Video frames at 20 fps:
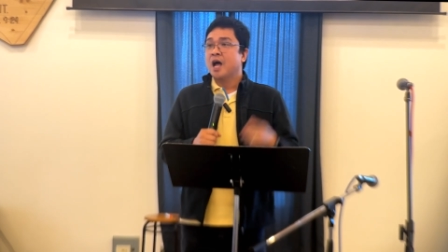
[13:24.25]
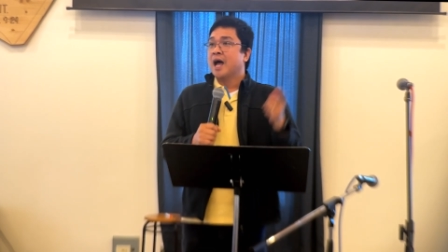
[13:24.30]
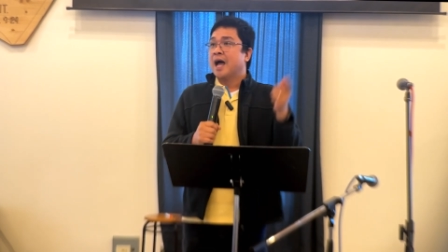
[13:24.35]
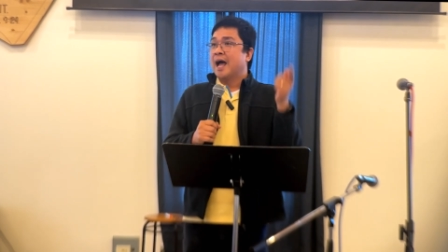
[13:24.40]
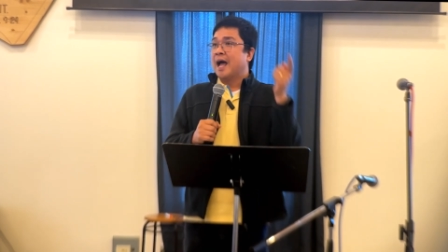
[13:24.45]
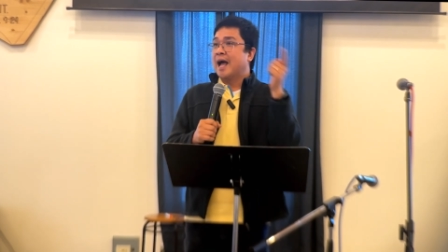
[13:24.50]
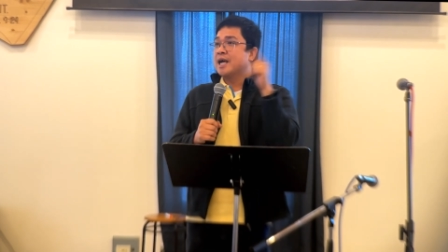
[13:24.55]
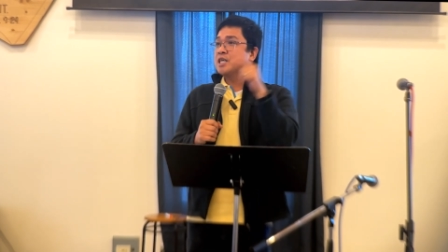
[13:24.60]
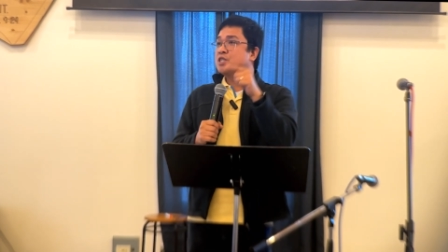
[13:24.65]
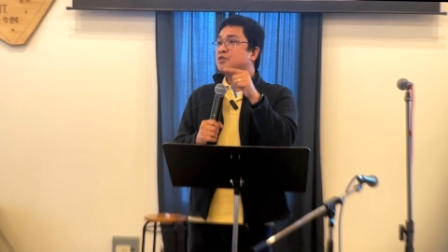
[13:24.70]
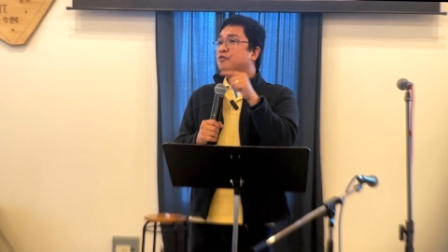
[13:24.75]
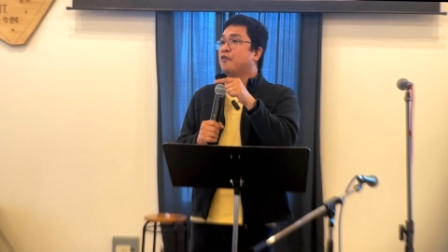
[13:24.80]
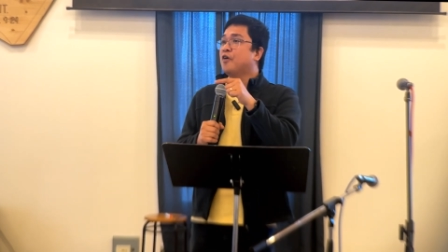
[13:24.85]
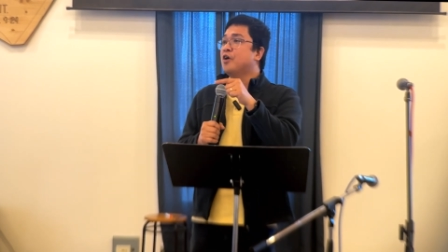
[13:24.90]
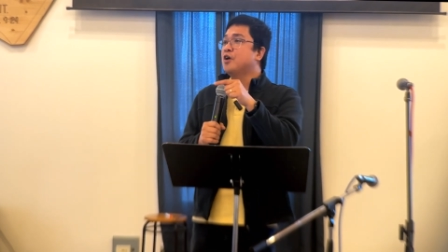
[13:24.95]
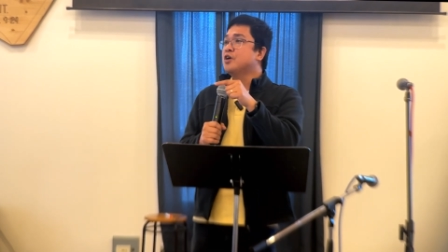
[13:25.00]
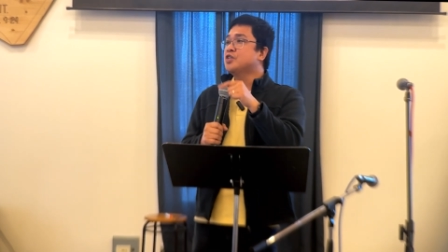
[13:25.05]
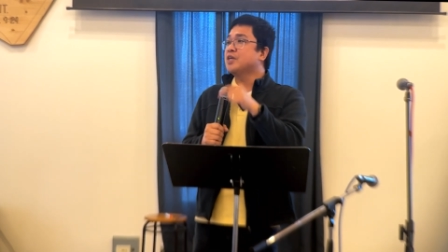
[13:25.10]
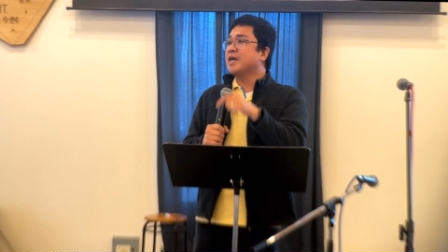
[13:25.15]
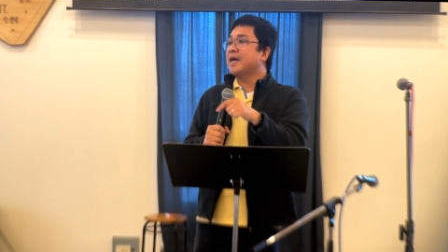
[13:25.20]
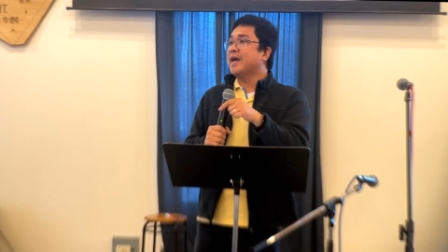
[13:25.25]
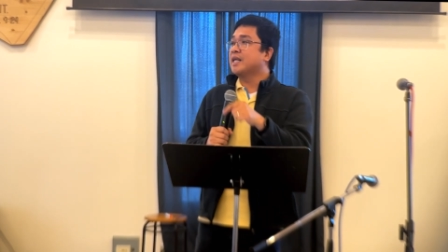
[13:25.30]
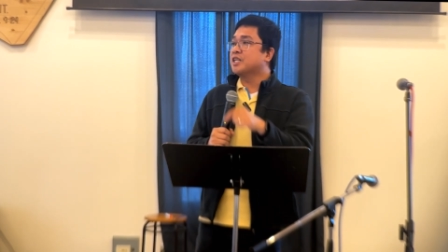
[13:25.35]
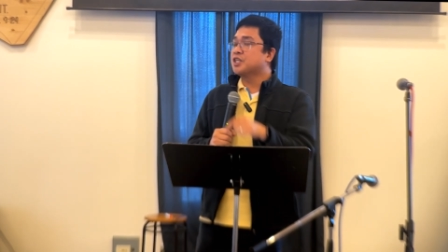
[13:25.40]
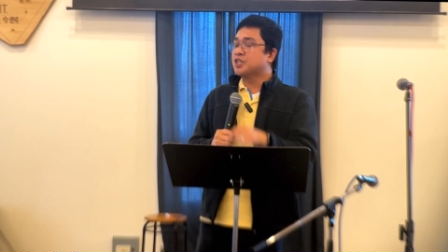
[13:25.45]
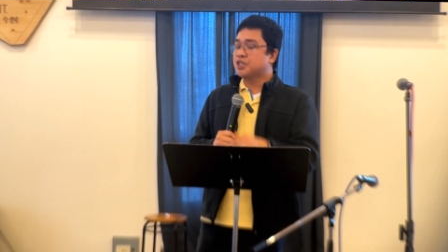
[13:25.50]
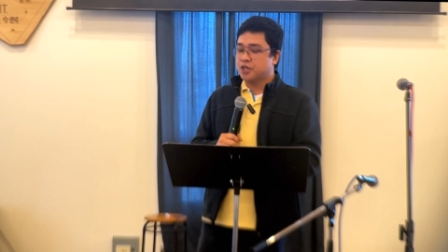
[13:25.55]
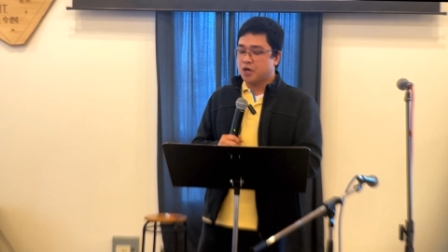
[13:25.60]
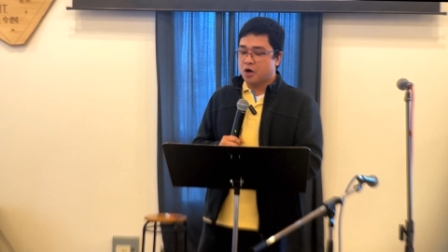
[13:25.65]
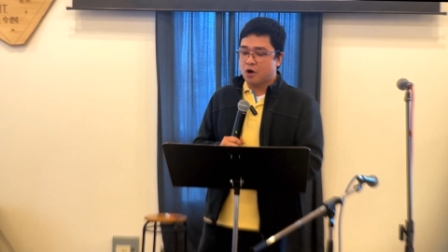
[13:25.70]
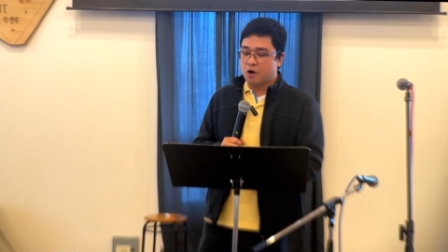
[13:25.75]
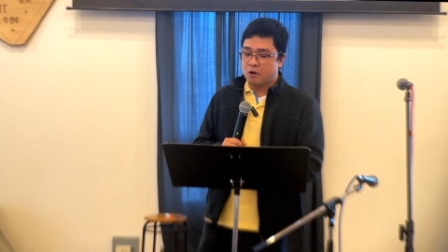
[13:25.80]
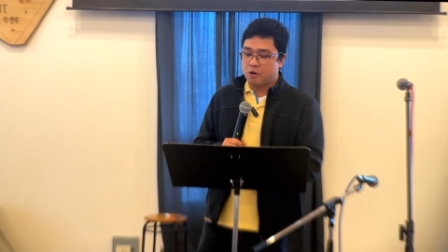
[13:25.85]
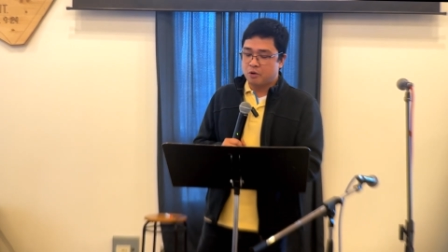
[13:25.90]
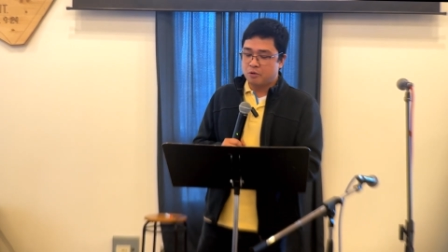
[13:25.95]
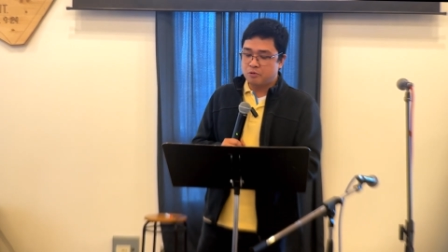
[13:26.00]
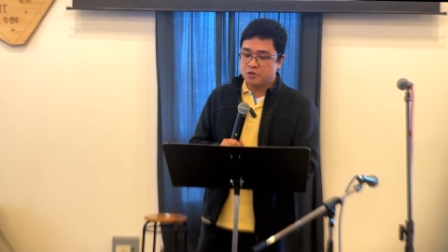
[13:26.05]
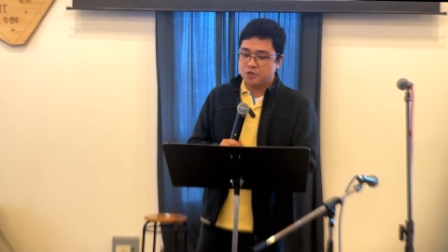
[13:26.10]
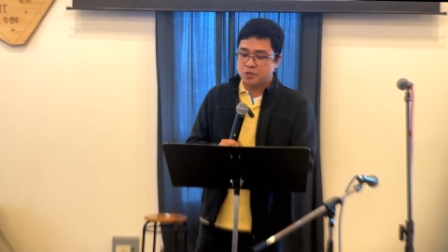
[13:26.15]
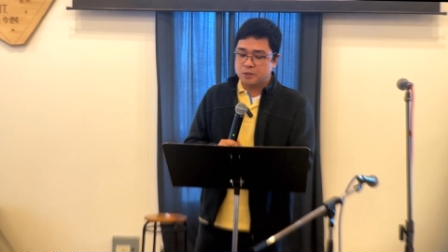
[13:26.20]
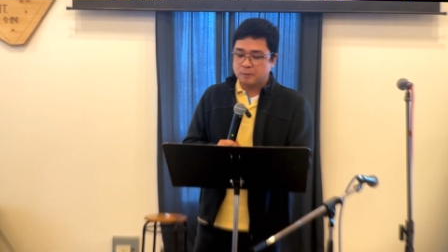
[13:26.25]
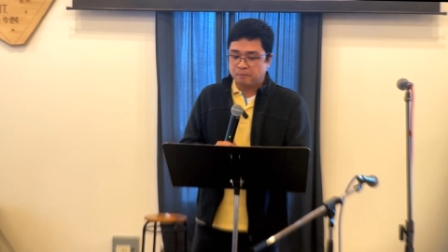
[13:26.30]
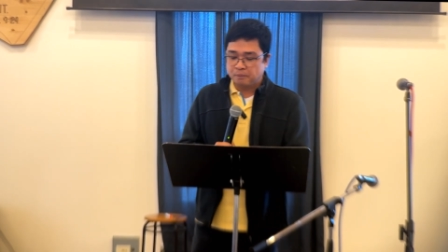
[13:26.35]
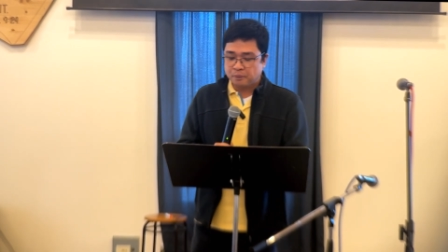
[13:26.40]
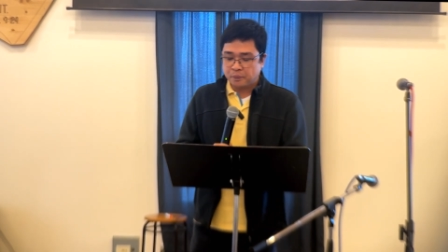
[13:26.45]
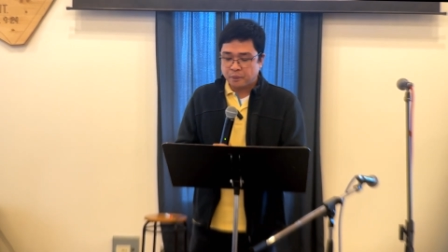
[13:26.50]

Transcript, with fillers: As verse 8 shows,